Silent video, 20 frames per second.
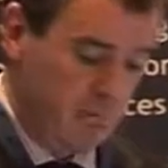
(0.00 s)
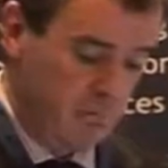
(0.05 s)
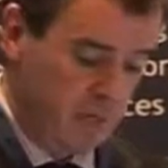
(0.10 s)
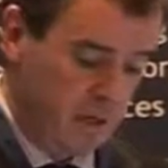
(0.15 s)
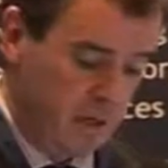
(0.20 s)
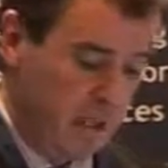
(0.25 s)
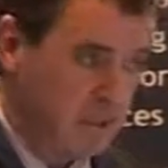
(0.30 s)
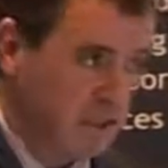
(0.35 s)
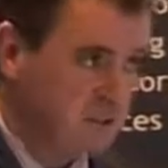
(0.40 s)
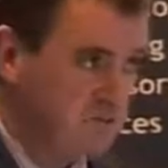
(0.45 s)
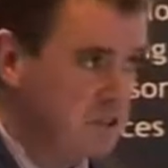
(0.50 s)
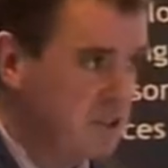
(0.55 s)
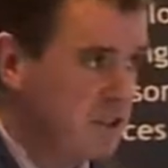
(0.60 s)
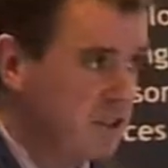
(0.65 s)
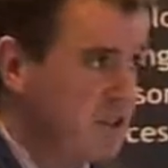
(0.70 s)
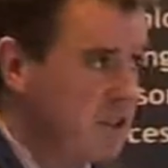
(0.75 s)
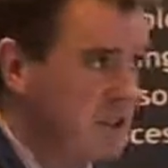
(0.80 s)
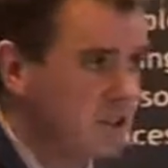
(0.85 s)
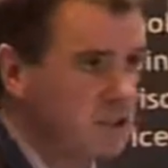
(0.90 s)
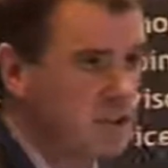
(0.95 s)

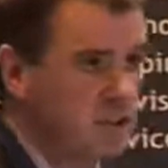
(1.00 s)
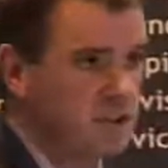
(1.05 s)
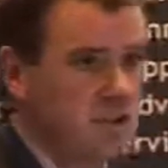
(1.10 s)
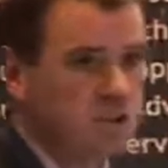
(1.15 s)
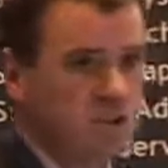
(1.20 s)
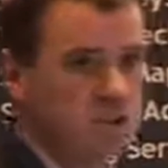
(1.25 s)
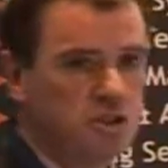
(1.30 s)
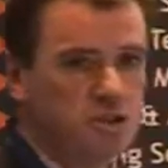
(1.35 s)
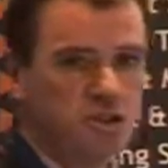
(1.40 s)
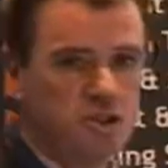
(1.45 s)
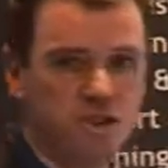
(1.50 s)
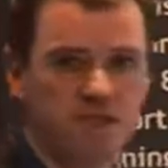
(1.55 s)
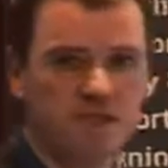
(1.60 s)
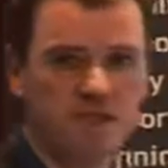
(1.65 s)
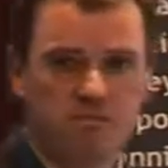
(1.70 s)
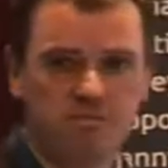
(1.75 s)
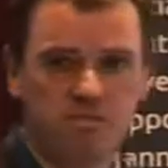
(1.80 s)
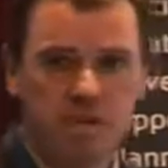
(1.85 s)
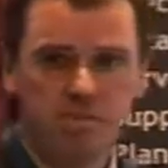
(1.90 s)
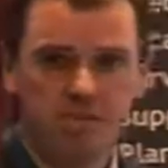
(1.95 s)
Biodiversity,
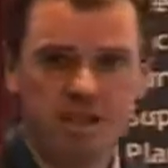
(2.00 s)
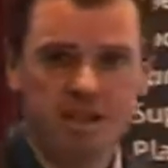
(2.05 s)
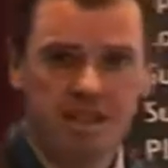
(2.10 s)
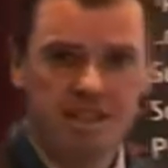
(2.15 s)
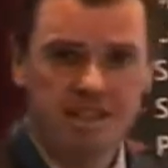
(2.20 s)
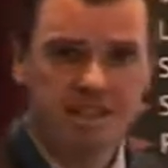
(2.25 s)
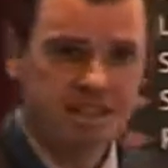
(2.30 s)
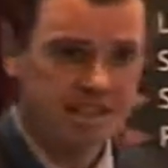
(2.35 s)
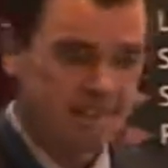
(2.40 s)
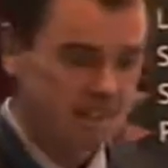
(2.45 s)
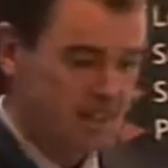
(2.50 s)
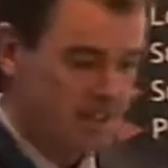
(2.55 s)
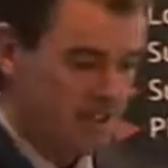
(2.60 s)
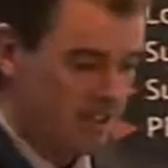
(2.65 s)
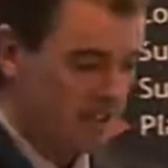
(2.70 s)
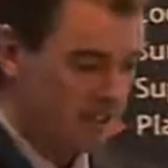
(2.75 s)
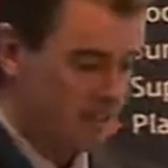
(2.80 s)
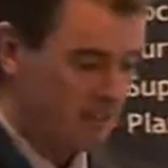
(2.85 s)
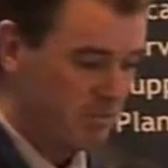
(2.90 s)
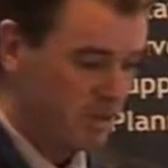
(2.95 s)
just maybe let's
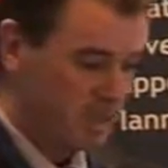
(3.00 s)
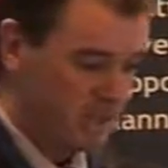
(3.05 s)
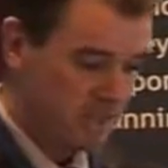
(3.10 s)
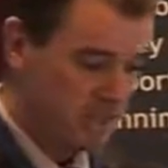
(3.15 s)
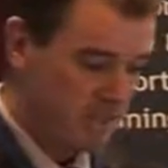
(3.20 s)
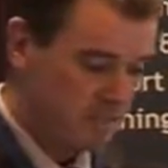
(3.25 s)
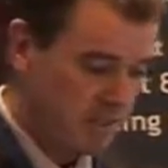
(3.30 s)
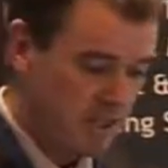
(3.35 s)
start at the basics.